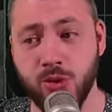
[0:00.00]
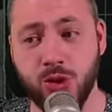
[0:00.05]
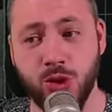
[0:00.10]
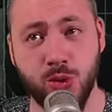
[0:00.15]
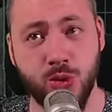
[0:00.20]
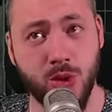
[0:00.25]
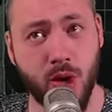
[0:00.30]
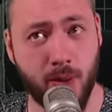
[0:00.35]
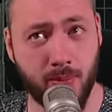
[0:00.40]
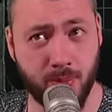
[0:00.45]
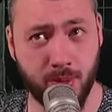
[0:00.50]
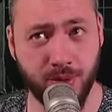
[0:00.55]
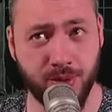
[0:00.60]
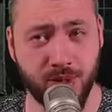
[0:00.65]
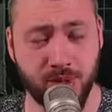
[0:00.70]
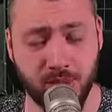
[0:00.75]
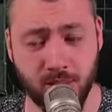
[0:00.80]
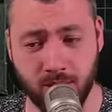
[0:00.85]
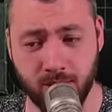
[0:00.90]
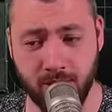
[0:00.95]
Do not put
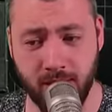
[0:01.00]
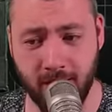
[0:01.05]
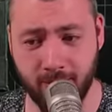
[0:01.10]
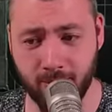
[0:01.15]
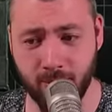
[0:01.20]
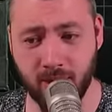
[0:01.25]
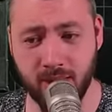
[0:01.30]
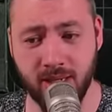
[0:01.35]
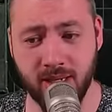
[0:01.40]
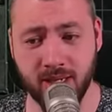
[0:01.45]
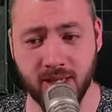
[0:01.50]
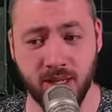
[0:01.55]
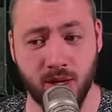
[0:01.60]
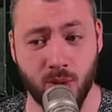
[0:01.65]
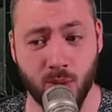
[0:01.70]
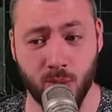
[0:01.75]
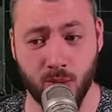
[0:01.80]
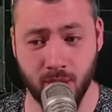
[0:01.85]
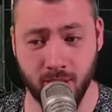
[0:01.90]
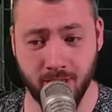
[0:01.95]
this on your amulet, it's
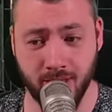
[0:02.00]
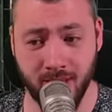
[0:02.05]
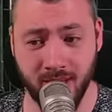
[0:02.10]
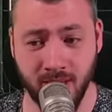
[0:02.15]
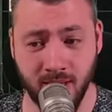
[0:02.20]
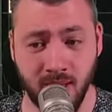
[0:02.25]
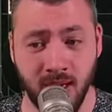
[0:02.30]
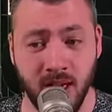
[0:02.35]
not worth it.